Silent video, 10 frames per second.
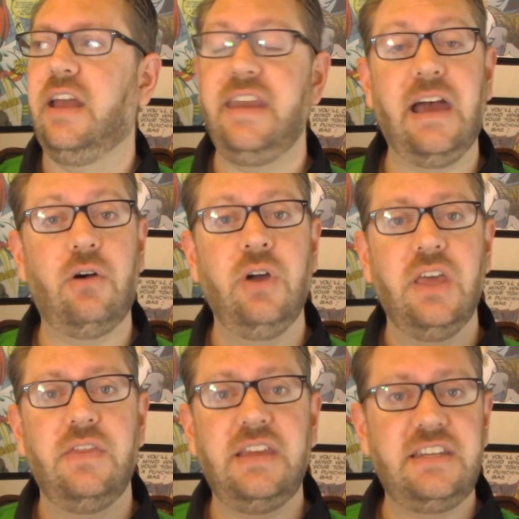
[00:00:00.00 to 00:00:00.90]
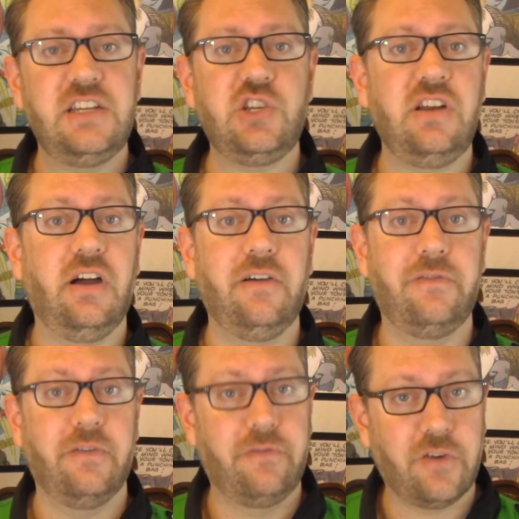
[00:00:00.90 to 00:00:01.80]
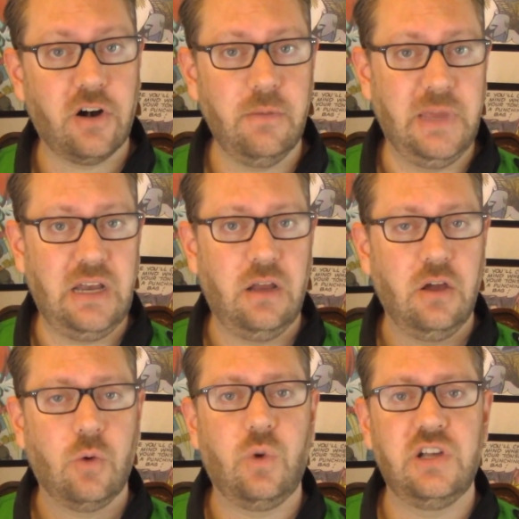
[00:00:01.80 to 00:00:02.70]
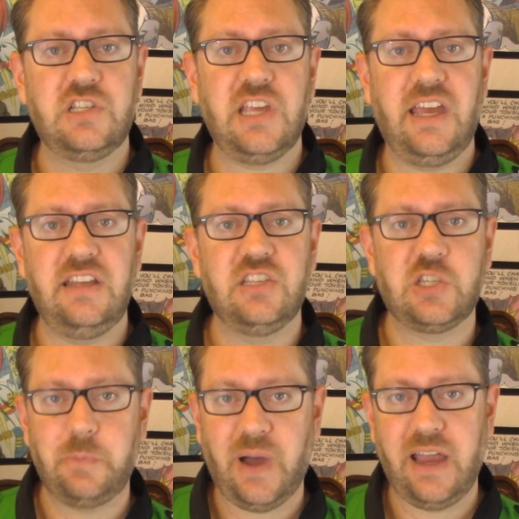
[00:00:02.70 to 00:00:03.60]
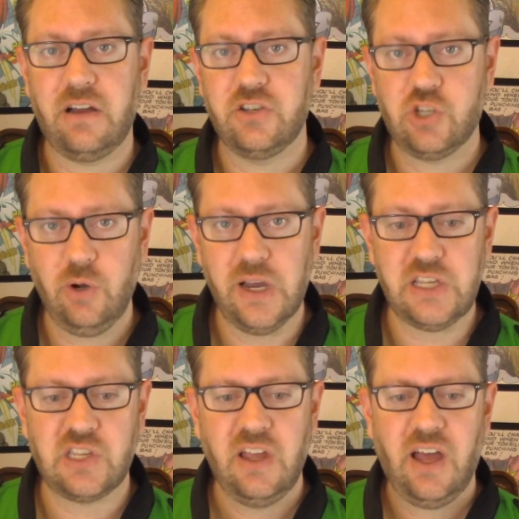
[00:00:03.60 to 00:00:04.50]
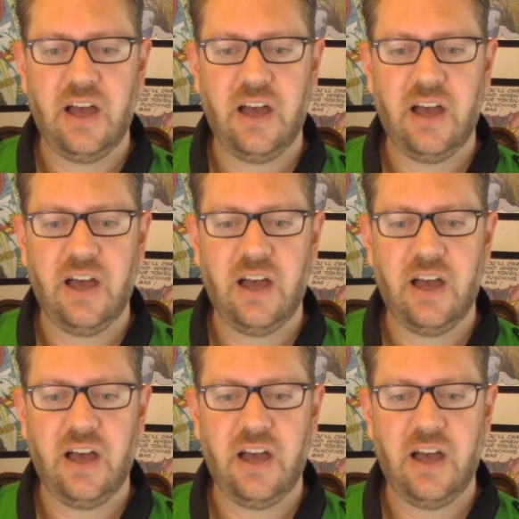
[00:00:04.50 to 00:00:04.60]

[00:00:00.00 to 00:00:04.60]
Now, the addition of Vermin was an inspired choice.